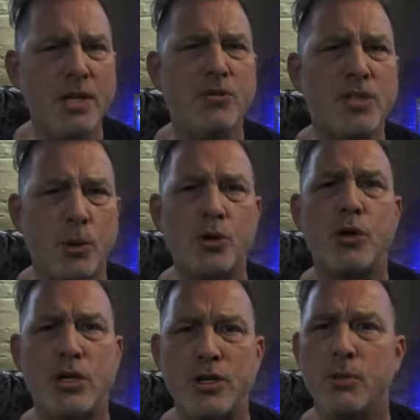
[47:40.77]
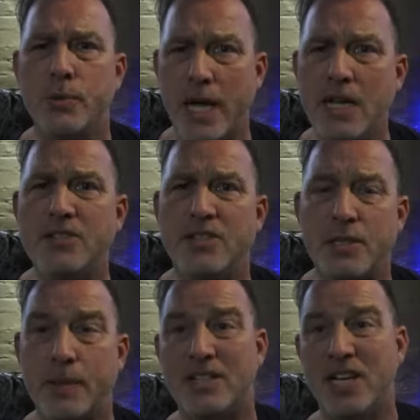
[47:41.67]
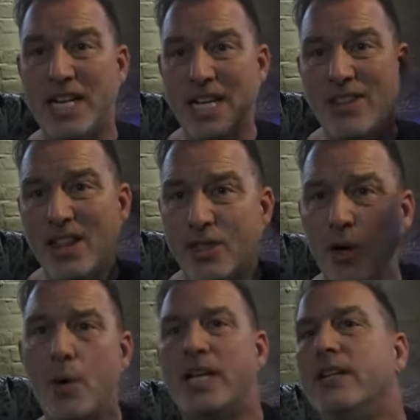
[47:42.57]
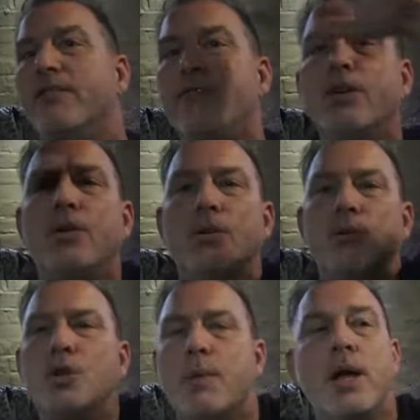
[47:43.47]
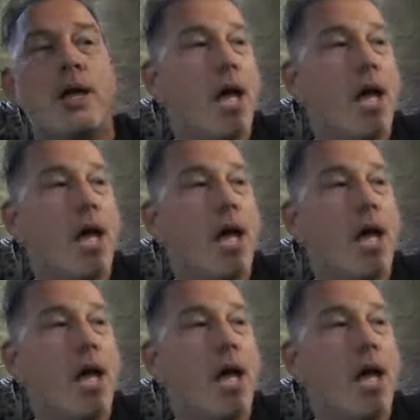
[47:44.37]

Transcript: to use a more traditional PA system because I need that throw. I need to fill the room.